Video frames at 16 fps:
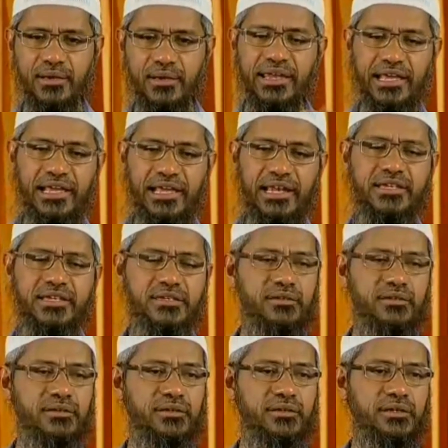In English,
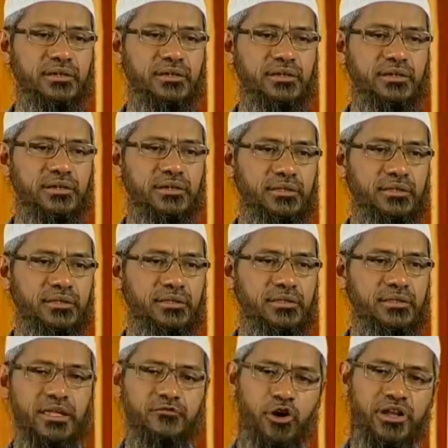there
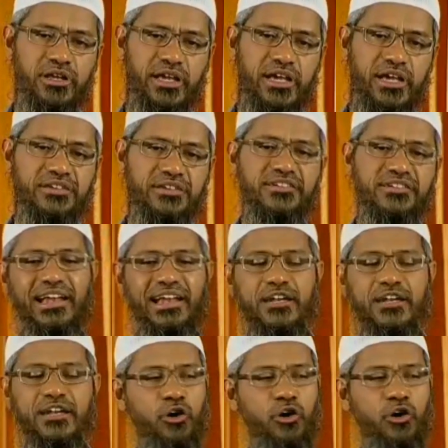is fornication, adultery.